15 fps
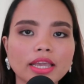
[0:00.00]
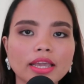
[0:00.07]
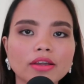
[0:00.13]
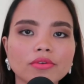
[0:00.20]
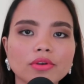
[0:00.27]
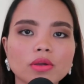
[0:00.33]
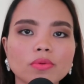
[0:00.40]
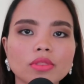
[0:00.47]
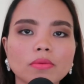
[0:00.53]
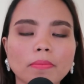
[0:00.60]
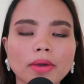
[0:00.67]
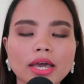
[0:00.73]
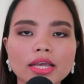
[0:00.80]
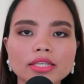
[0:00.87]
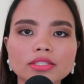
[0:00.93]
angry with the
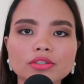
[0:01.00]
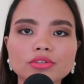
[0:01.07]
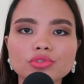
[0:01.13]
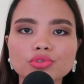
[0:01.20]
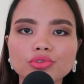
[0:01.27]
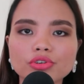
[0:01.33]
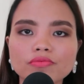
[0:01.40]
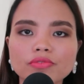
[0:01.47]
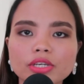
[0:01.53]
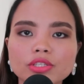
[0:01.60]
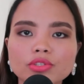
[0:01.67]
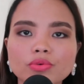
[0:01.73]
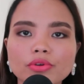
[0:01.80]
past service